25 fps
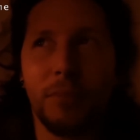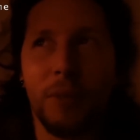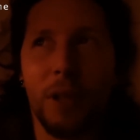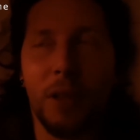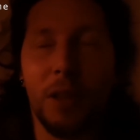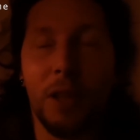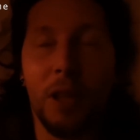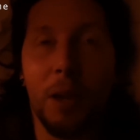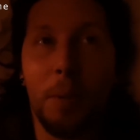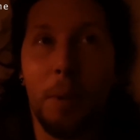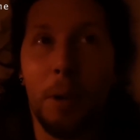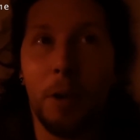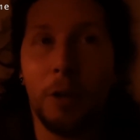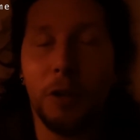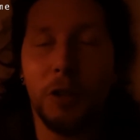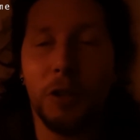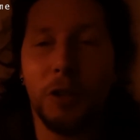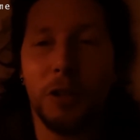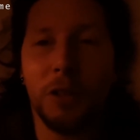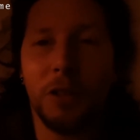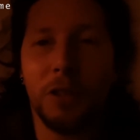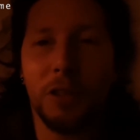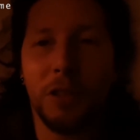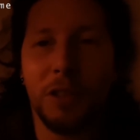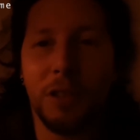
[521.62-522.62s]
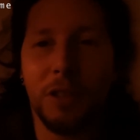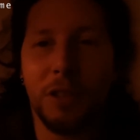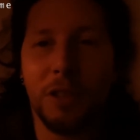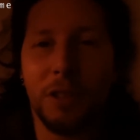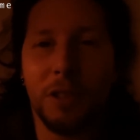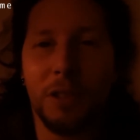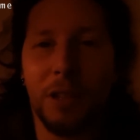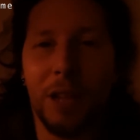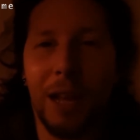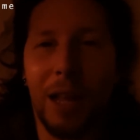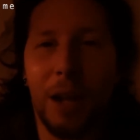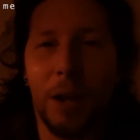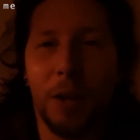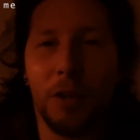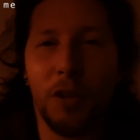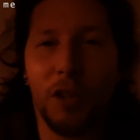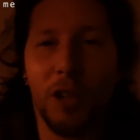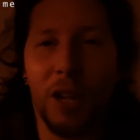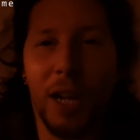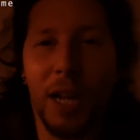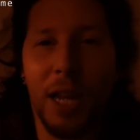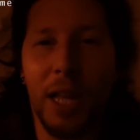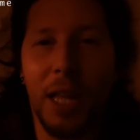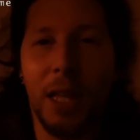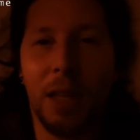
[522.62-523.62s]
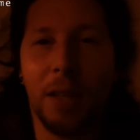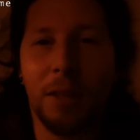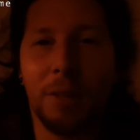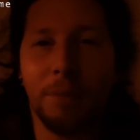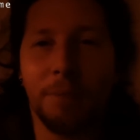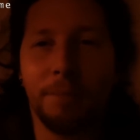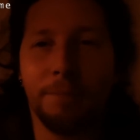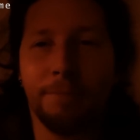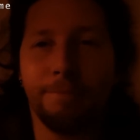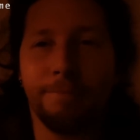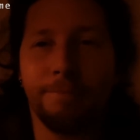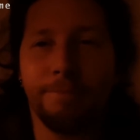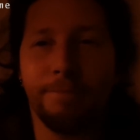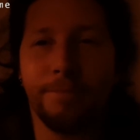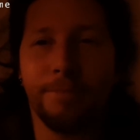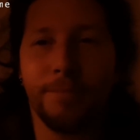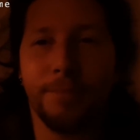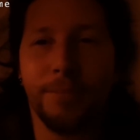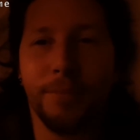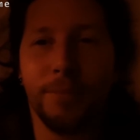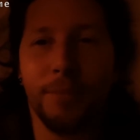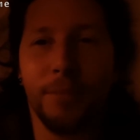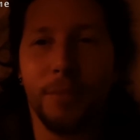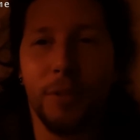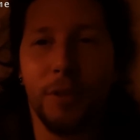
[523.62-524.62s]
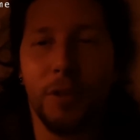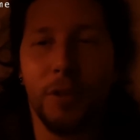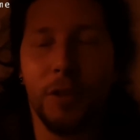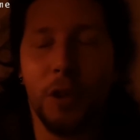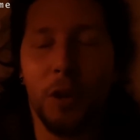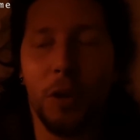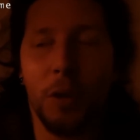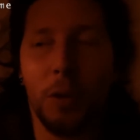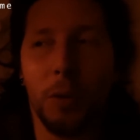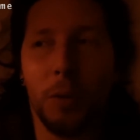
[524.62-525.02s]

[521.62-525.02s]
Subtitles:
emotions and allowing to clear. So